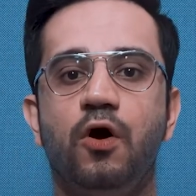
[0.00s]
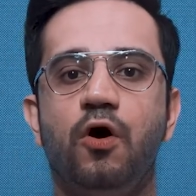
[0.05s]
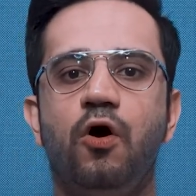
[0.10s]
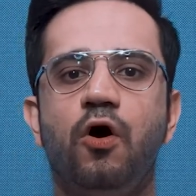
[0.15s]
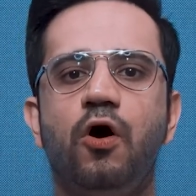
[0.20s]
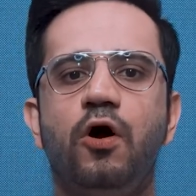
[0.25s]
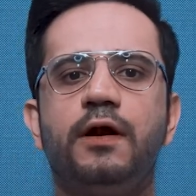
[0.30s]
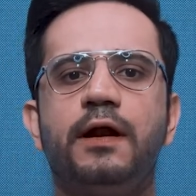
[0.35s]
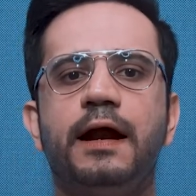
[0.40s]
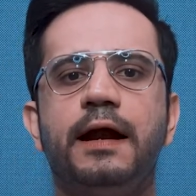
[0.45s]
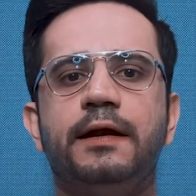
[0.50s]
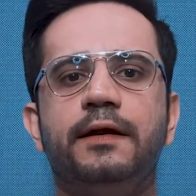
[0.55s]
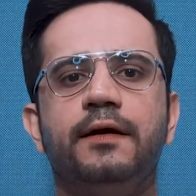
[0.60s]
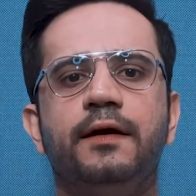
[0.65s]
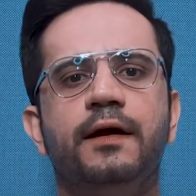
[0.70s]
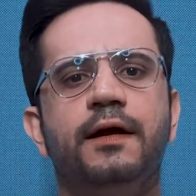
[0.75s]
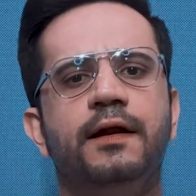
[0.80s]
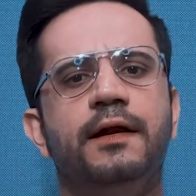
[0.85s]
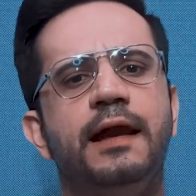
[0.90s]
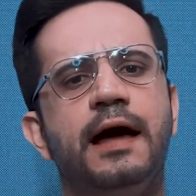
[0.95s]
Alright,
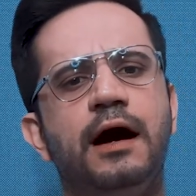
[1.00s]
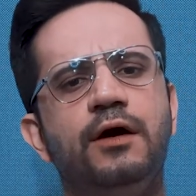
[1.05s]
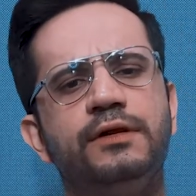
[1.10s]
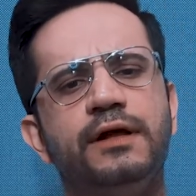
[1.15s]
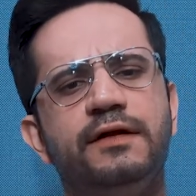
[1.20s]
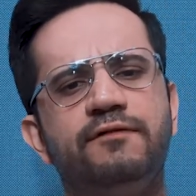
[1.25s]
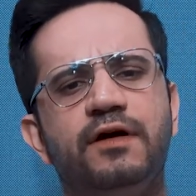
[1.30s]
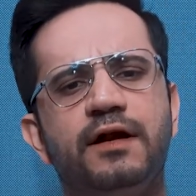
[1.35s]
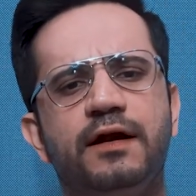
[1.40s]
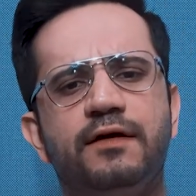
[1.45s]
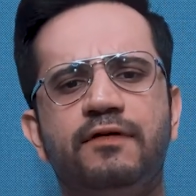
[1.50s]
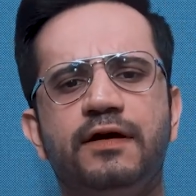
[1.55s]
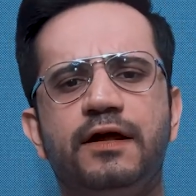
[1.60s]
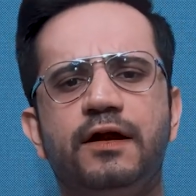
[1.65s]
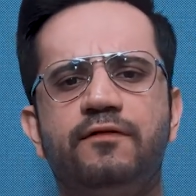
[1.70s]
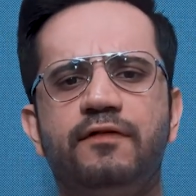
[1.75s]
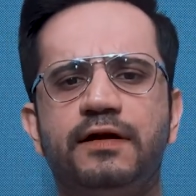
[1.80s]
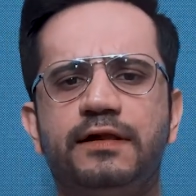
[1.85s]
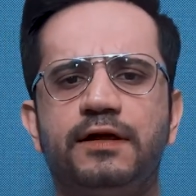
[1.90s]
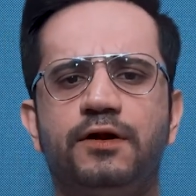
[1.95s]
now that we're aware
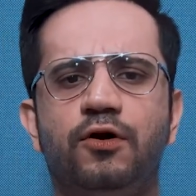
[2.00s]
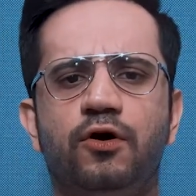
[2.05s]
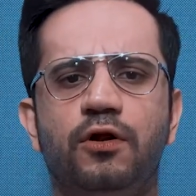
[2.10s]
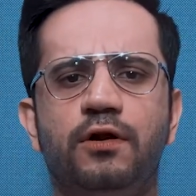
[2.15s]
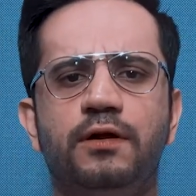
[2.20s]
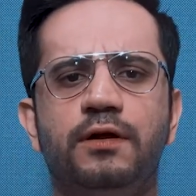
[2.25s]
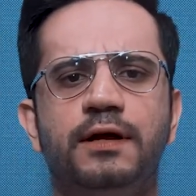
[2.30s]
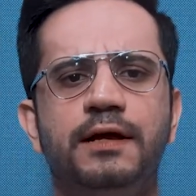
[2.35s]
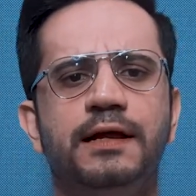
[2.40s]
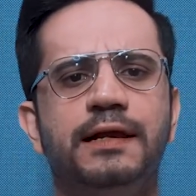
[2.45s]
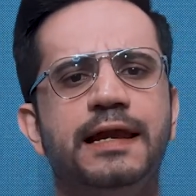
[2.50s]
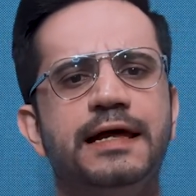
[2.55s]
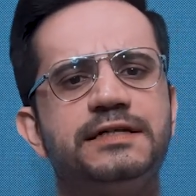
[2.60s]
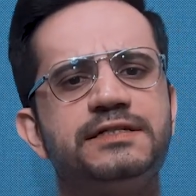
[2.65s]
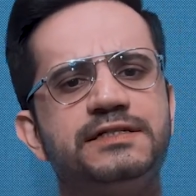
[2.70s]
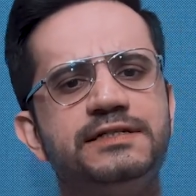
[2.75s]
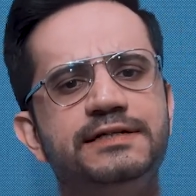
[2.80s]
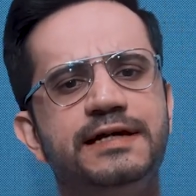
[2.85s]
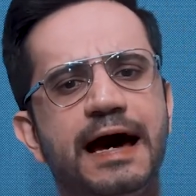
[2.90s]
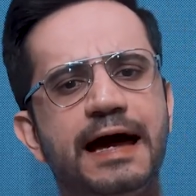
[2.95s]
of ethanol,
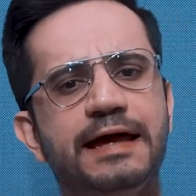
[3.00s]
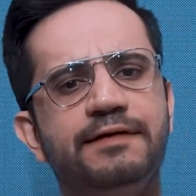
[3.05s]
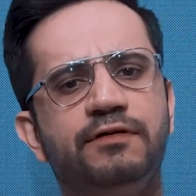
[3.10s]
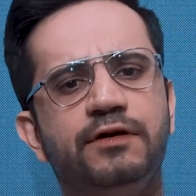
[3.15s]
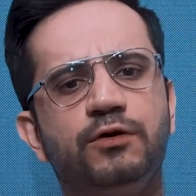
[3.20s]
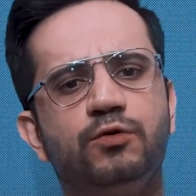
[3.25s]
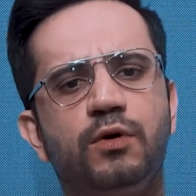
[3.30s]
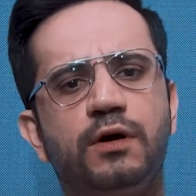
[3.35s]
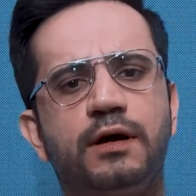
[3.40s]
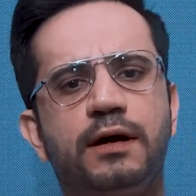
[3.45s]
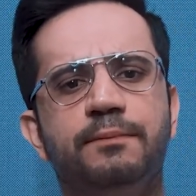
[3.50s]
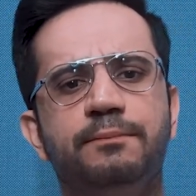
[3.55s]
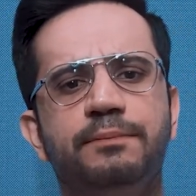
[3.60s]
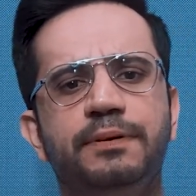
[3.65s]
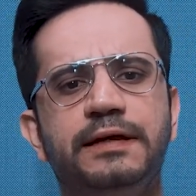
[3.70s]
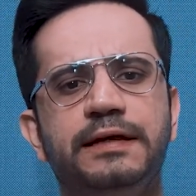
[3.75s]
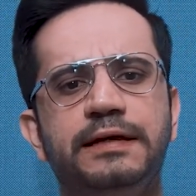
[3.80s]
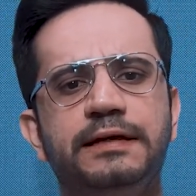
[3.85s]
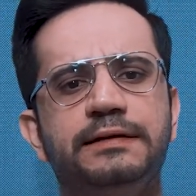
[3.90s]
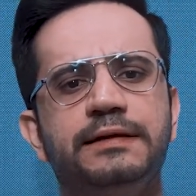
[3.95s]
let's dive into a
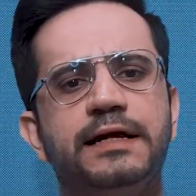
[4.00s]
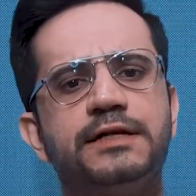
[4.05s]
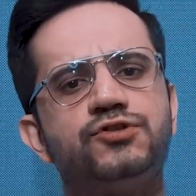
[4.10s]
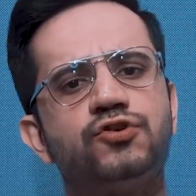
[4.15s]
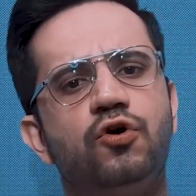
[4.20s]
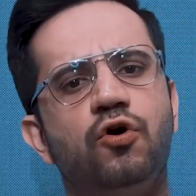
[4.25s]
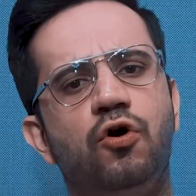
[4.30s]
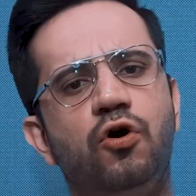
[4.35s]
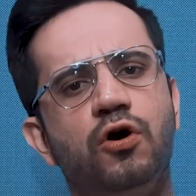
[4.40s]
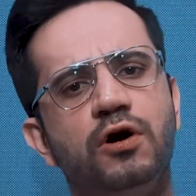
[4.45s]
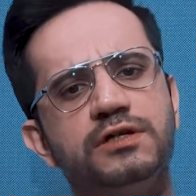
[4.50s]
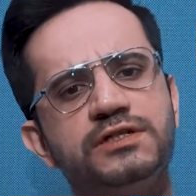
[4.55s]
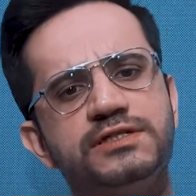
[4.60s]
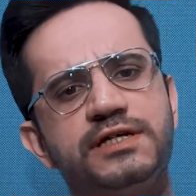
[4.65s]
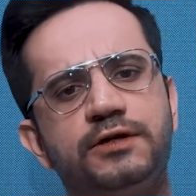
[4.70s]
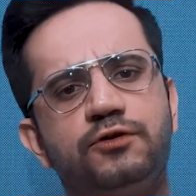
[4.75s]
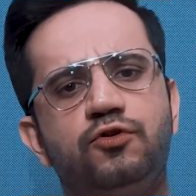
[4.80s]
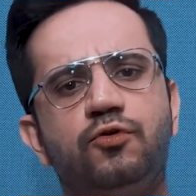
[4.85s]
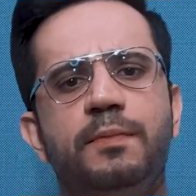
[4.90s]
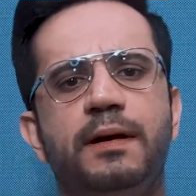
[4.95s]
company that's all
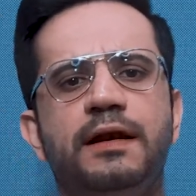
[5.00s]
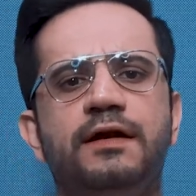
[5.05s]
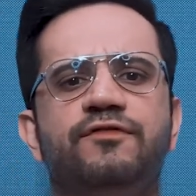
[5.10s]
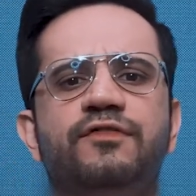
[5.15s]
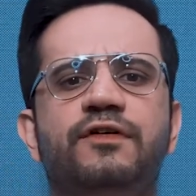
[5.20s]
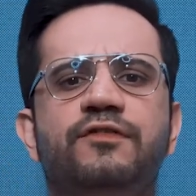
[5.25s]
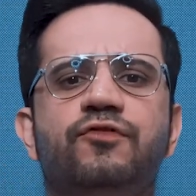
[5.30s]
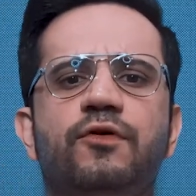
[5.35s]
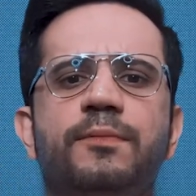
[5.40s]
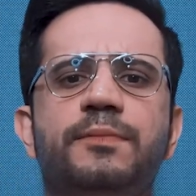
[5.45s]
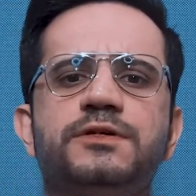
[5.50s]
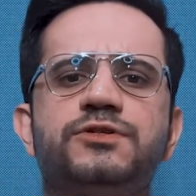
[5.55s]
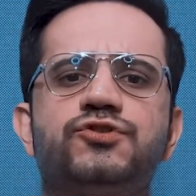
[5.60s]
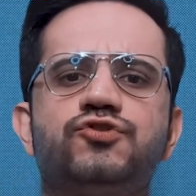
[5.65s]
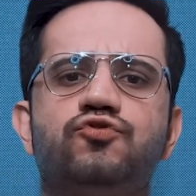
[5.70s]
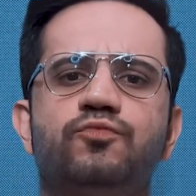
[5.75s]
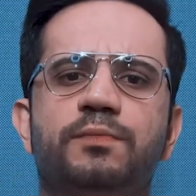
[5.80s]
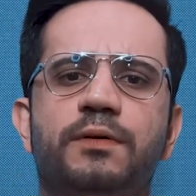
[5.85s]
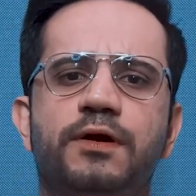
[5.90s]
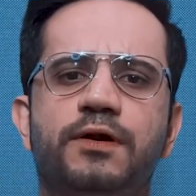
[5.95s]
set to benefit from this
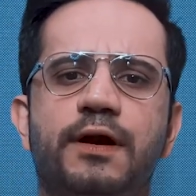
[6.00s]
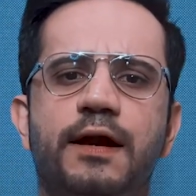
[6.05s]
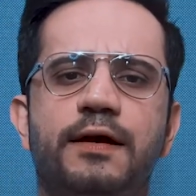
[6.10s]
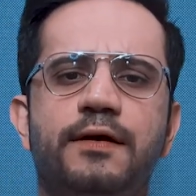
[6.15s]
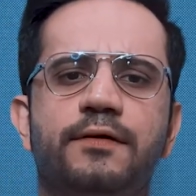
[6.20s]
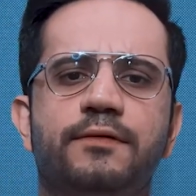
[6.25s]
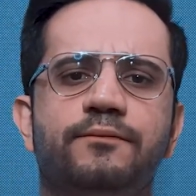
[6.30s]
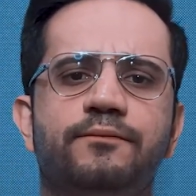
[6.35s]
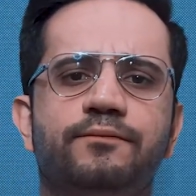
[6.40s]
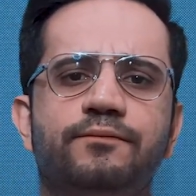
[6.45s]
super trend.